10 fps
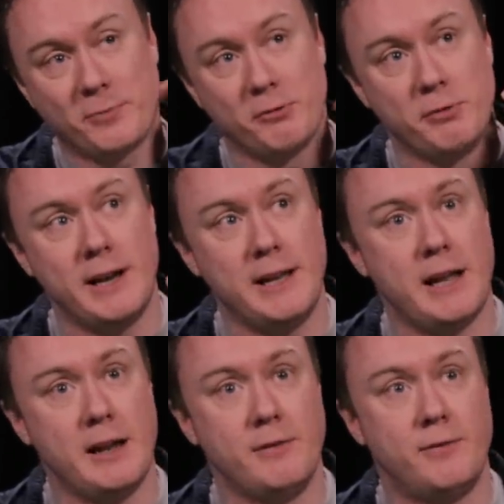really
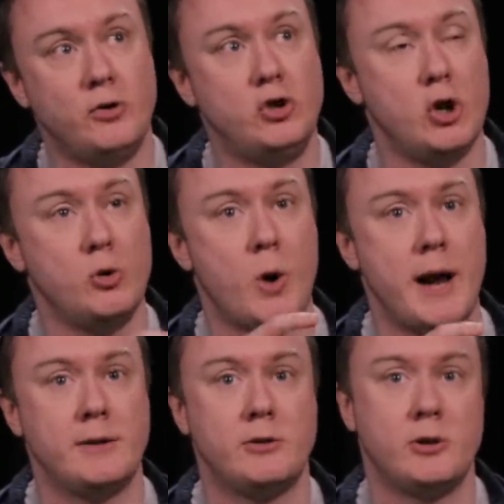give due
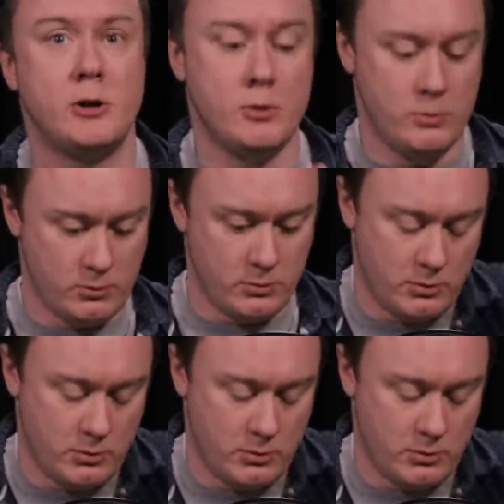weight to